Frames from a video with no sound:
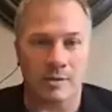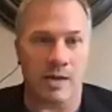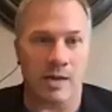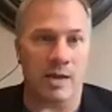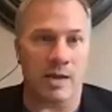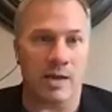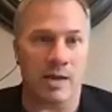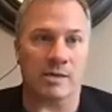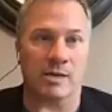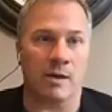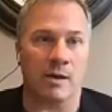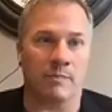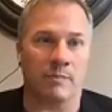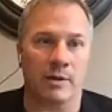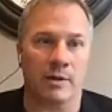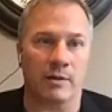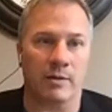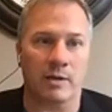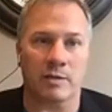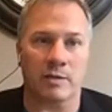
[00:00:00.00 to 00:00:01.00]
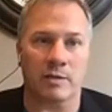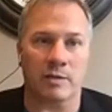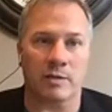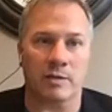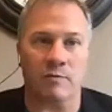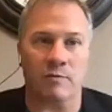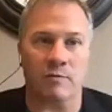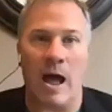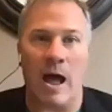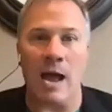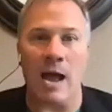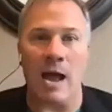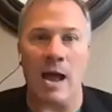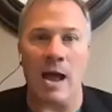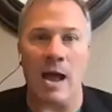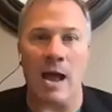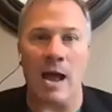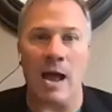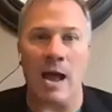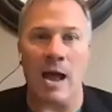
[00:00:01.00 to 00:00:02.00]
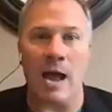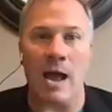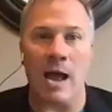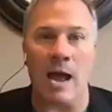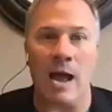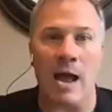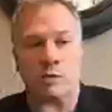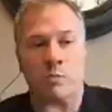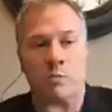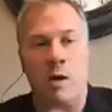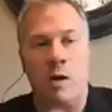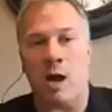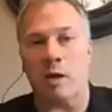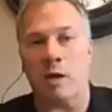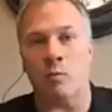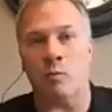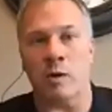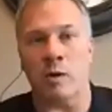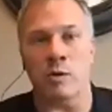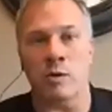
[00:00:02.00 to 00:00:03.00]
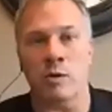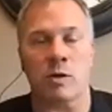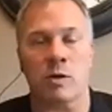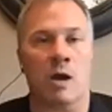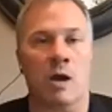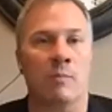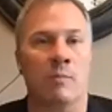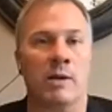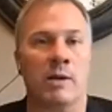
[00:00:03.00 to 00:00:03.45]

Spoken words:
say something that's vile. Here's how you respond when you come